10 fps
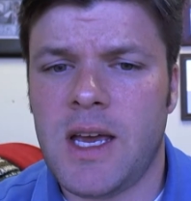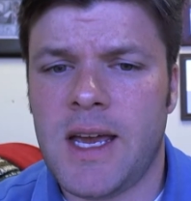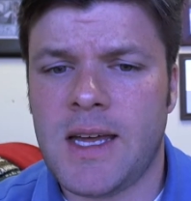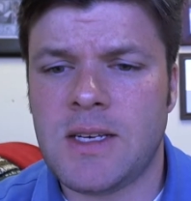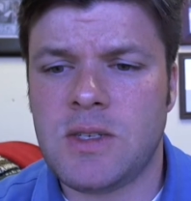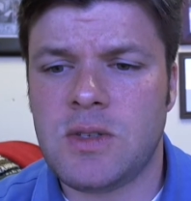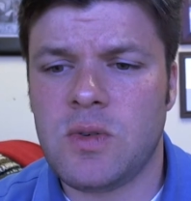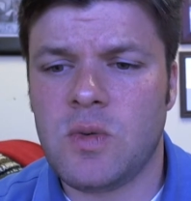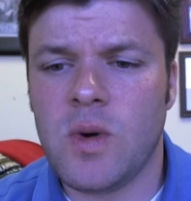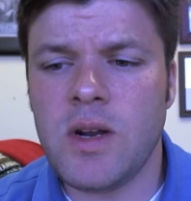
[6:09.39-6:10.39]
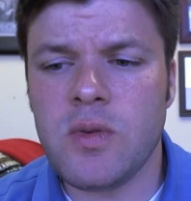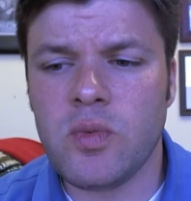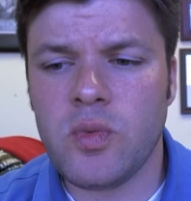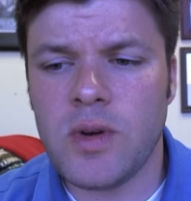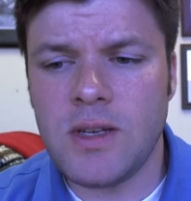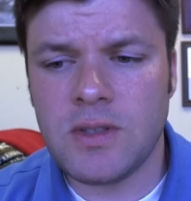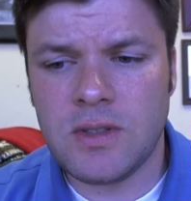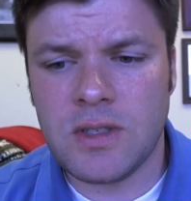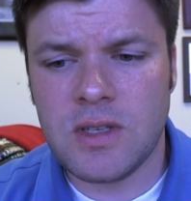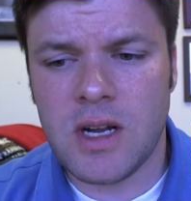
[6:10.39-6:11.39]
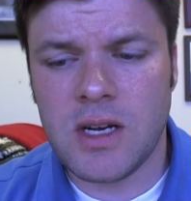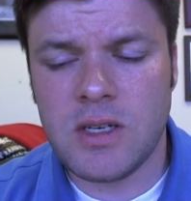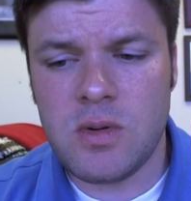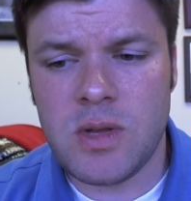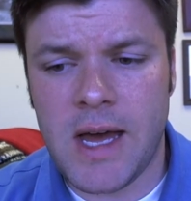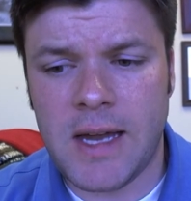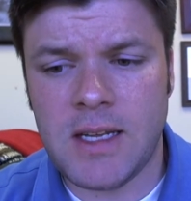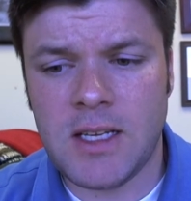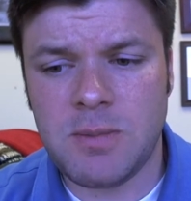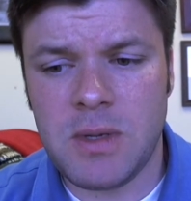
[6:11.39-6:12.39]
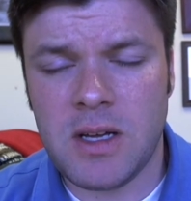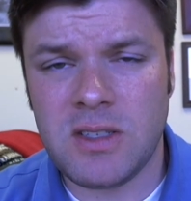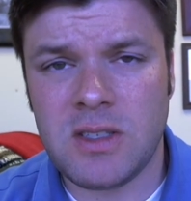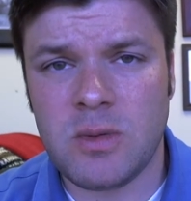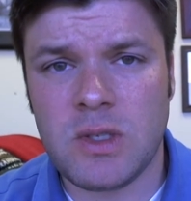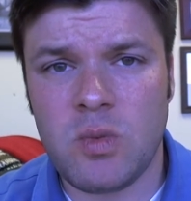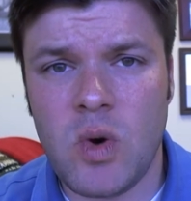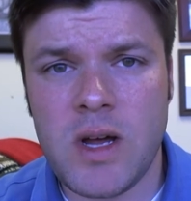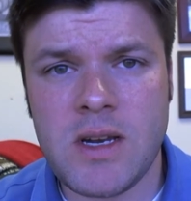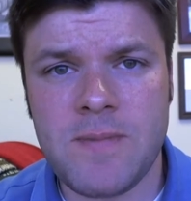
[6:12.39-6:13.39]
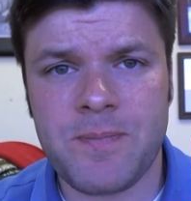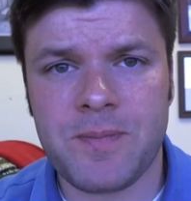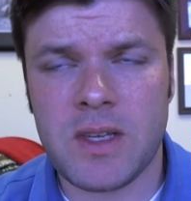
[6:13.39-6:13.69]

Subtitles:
And one of the reasons it's going to do that is because there was one